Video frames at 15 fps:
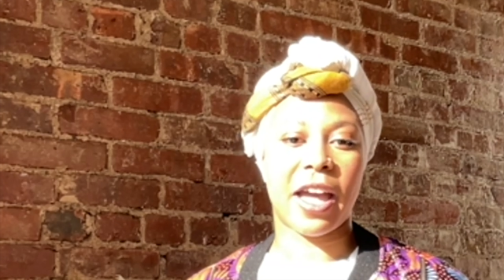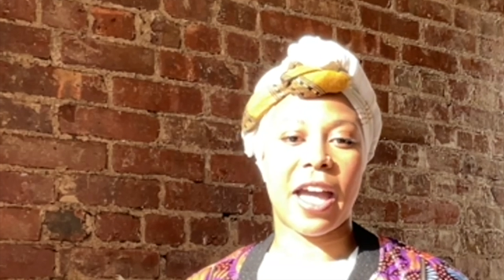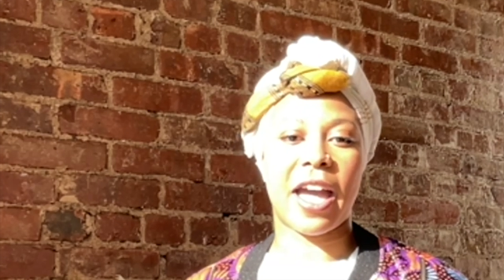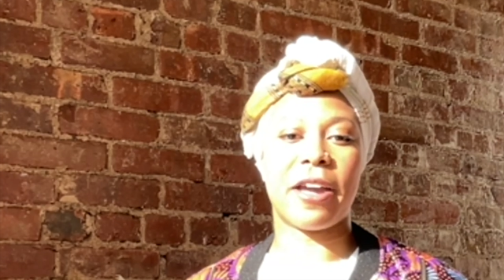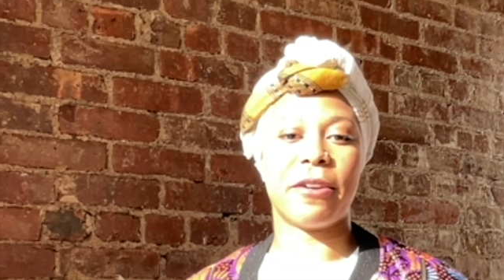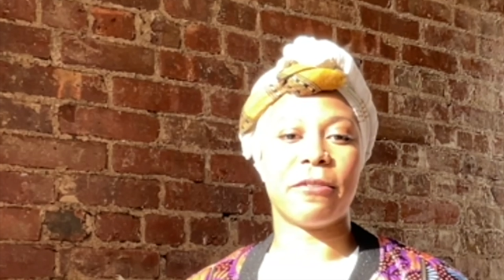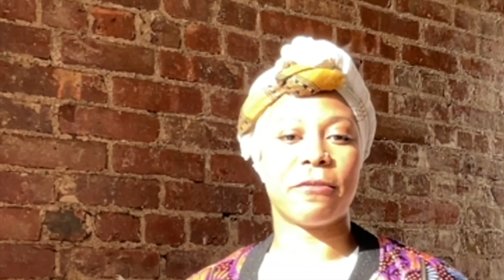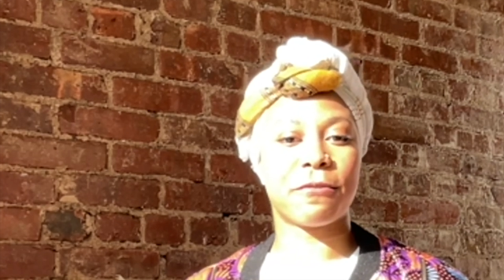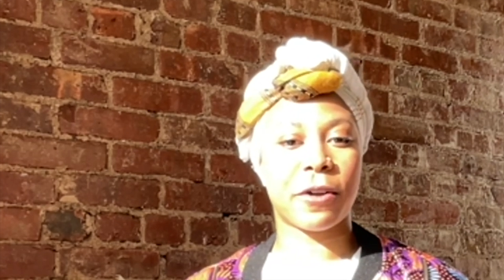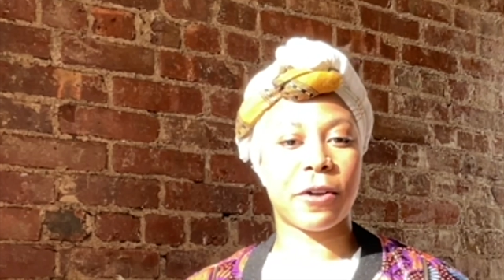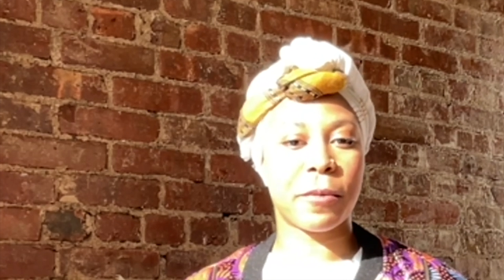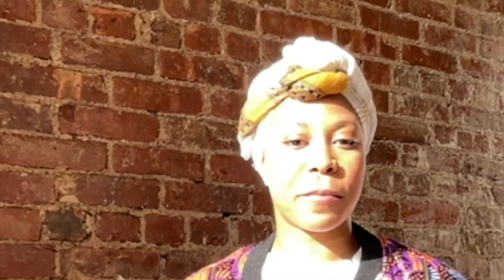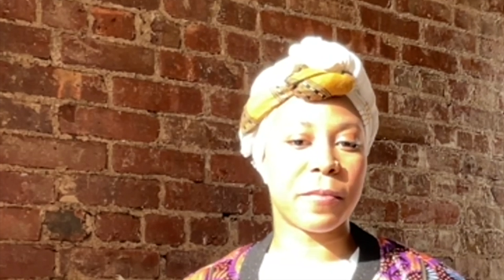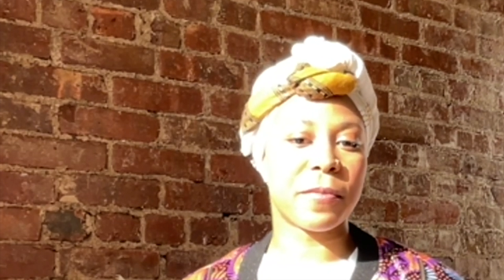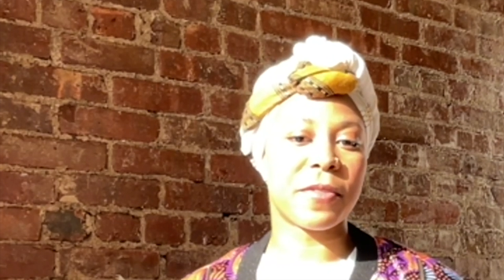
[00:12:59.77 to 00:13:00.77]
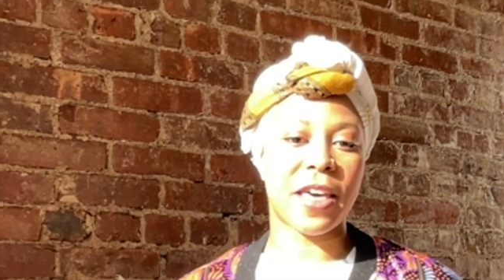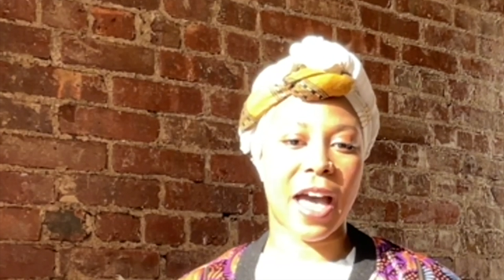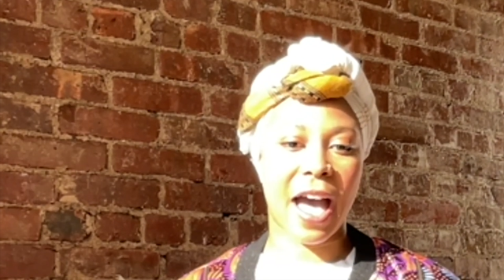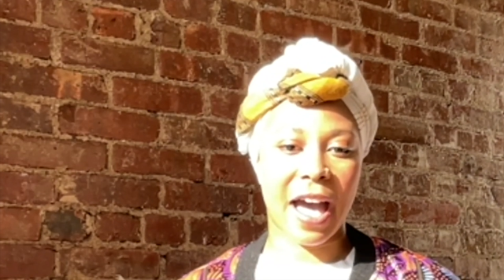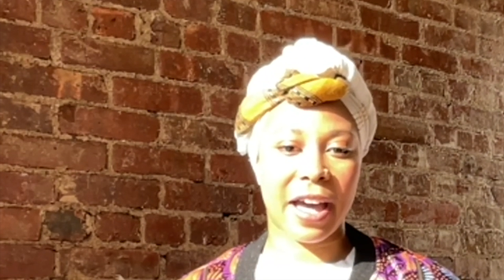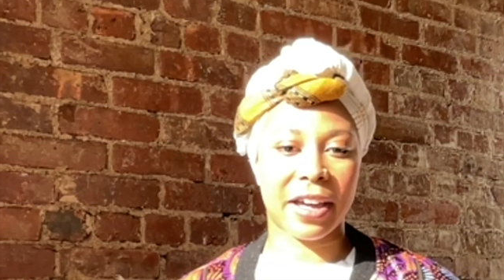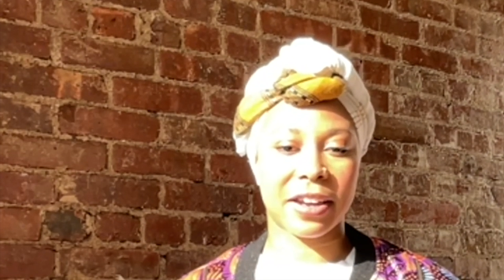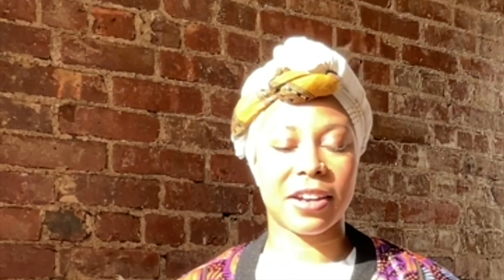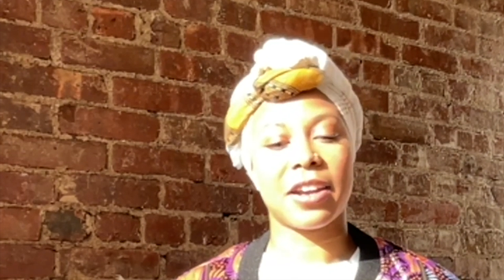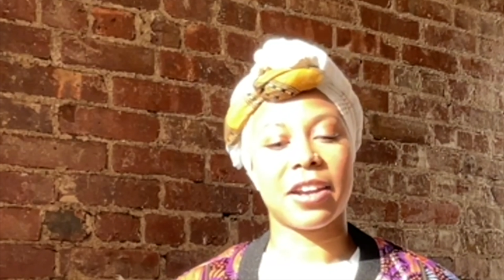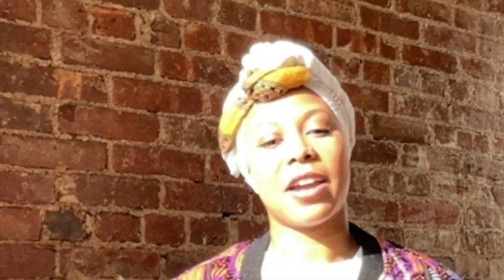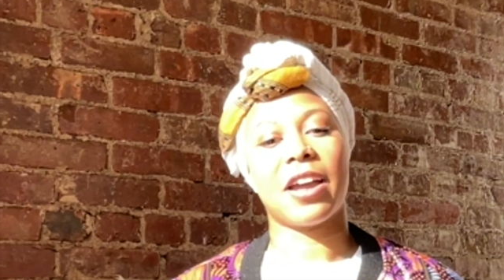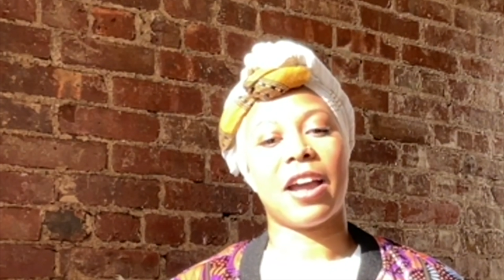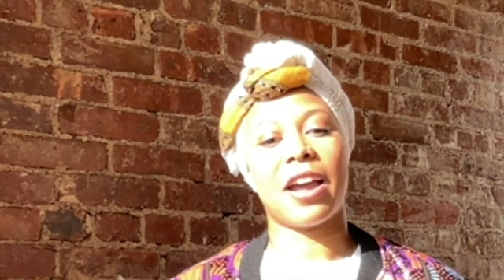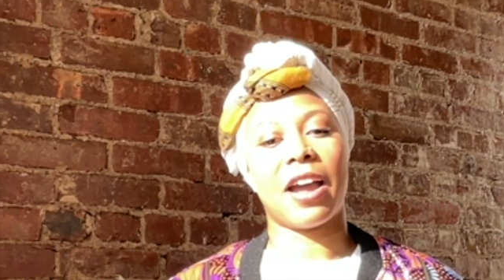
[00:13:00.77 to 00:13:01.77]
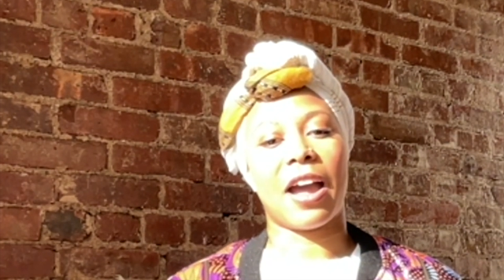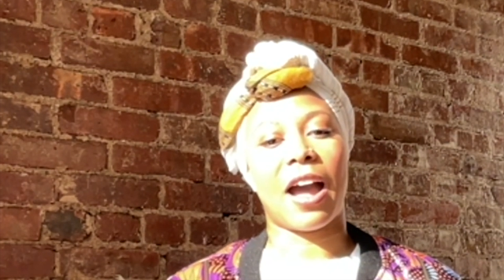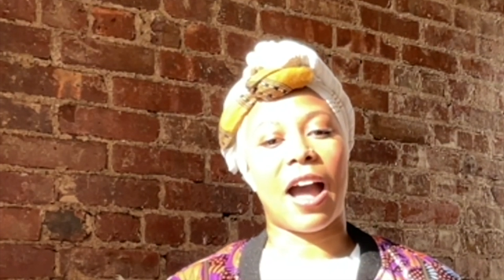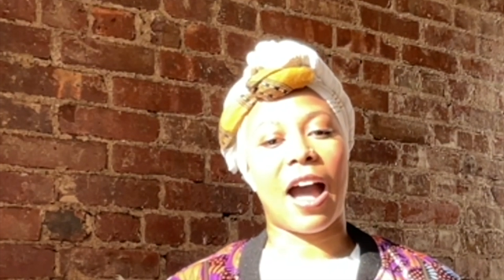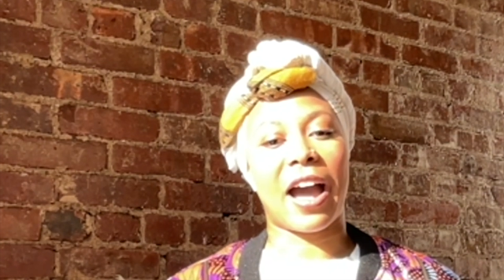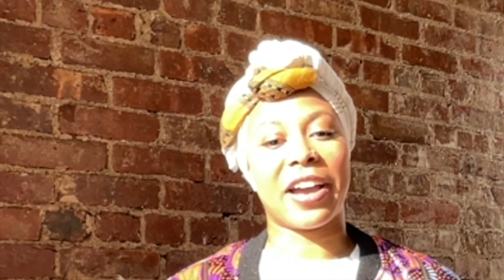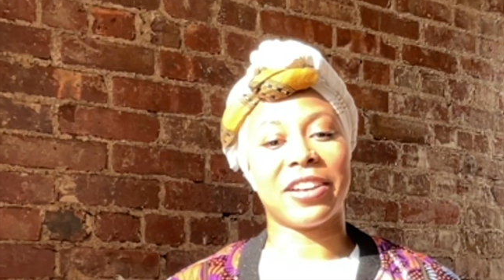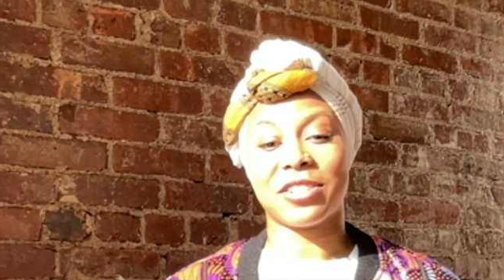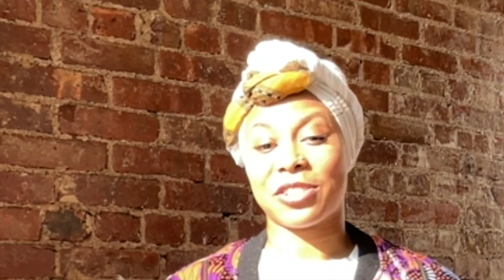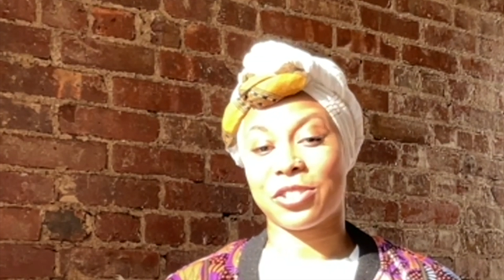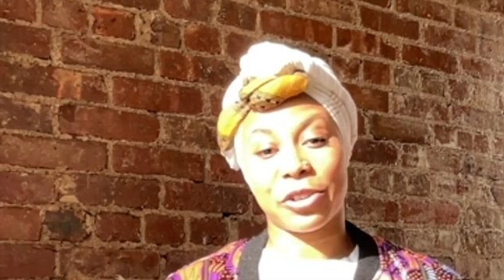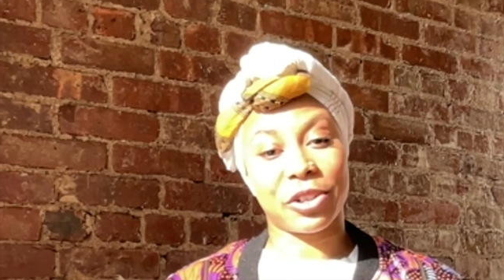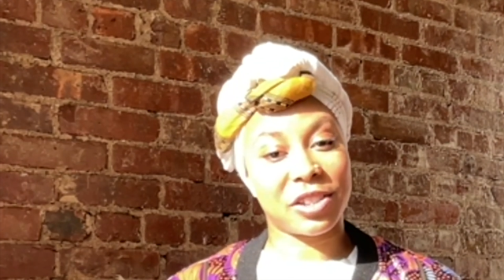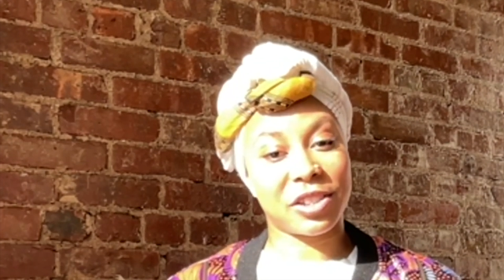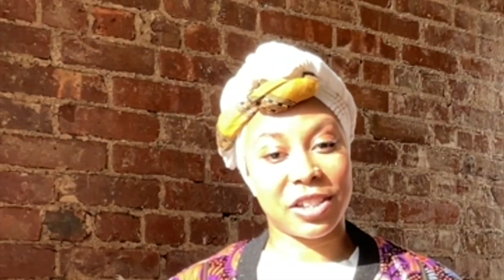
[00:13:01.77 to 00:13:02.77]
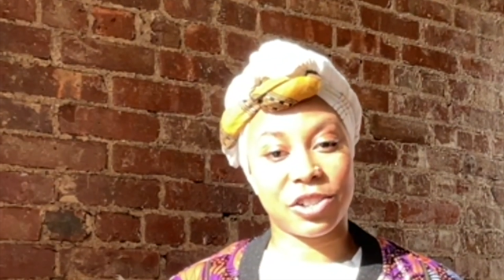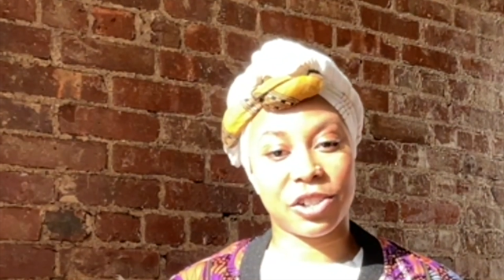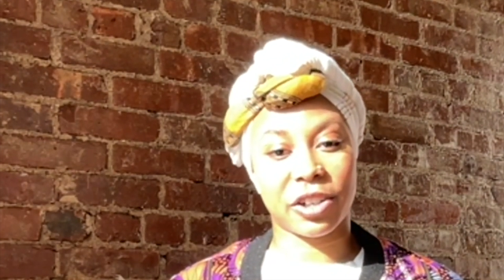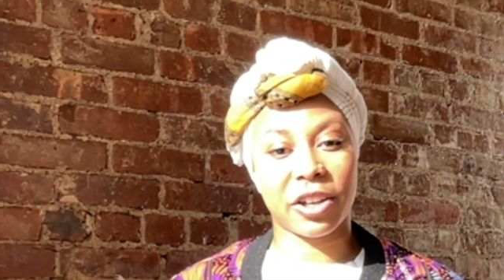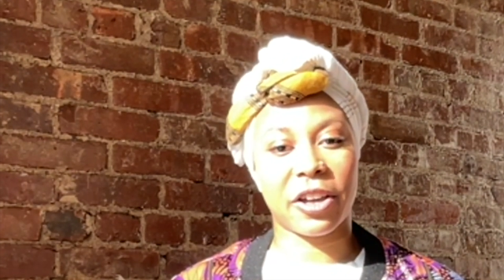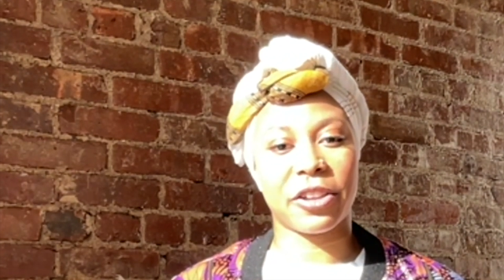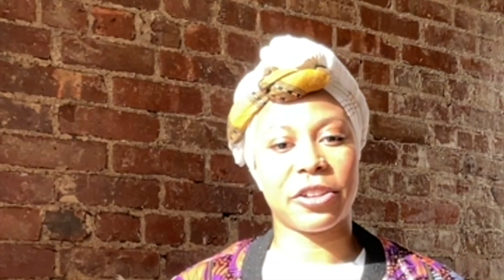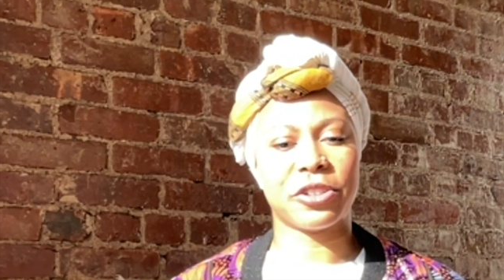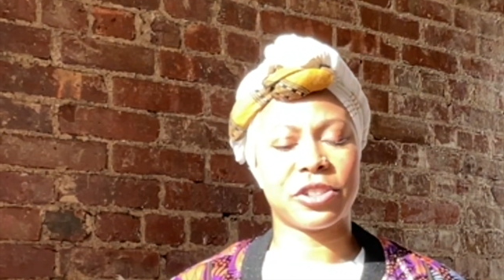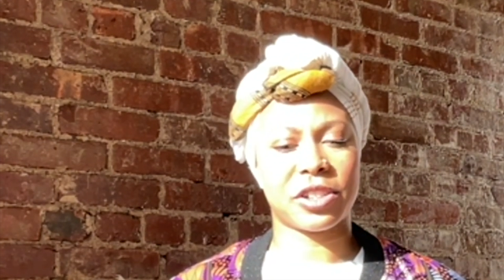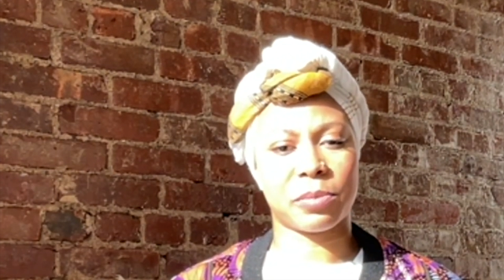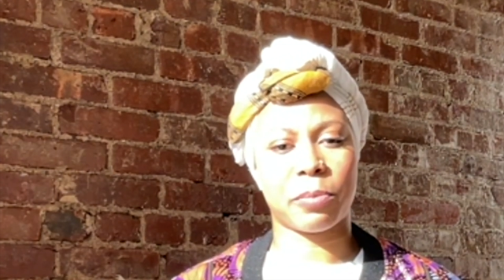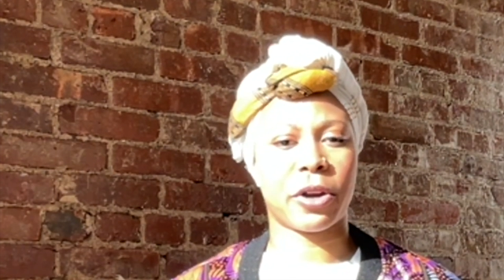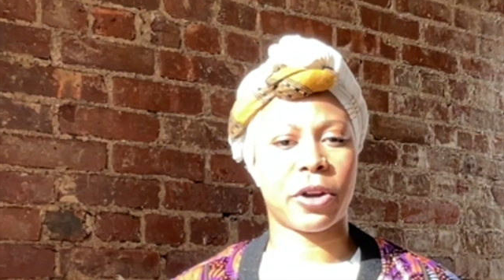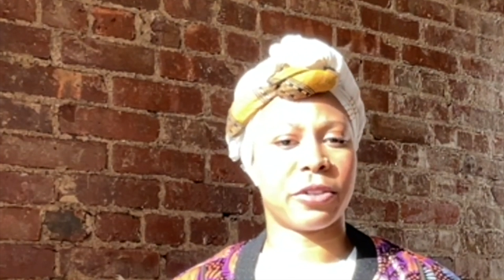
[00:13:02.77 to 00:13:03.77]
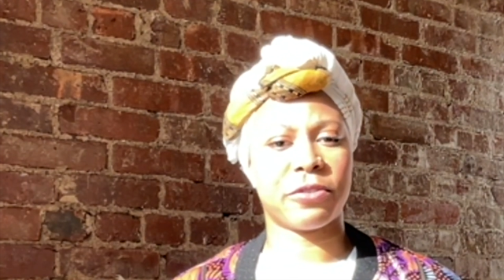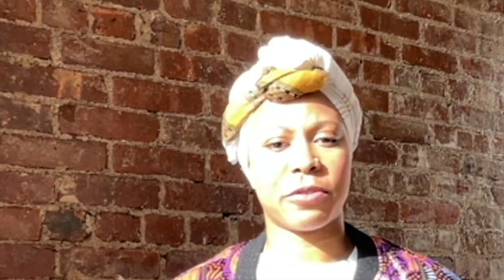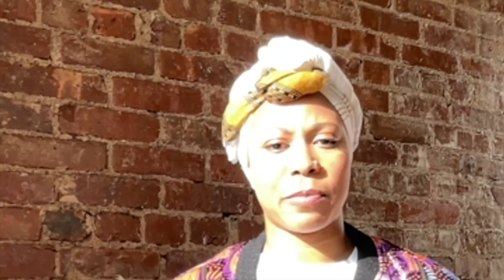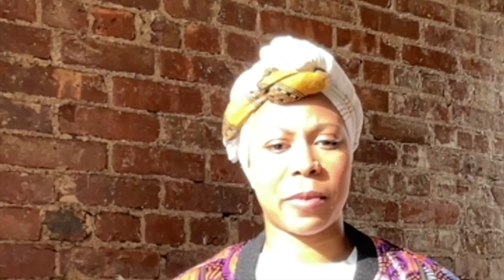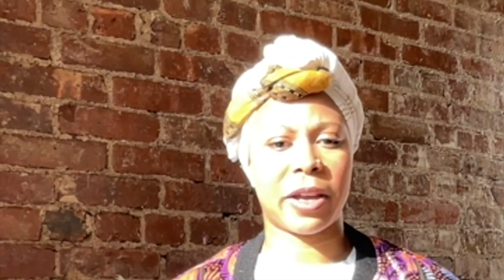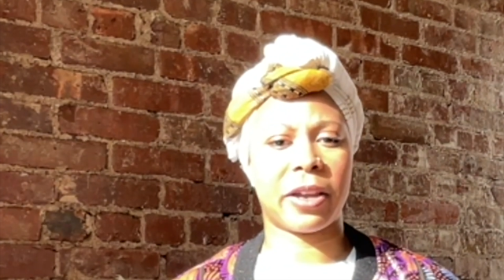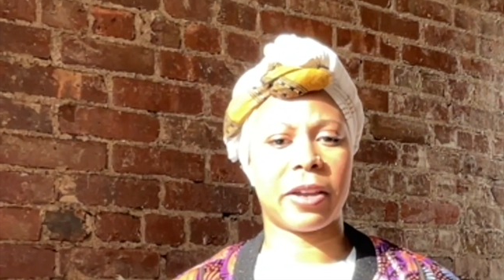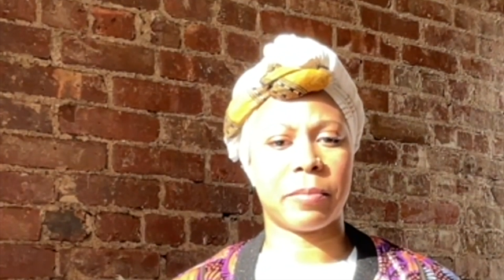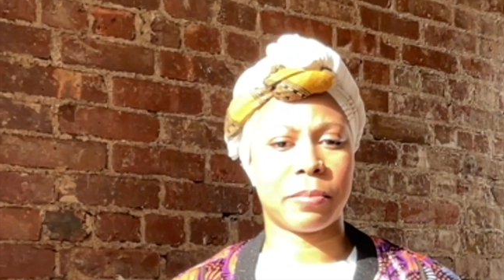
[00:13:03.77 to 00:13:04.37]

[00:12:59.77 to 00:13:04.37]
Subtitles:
And from that, I started teaching others as part of my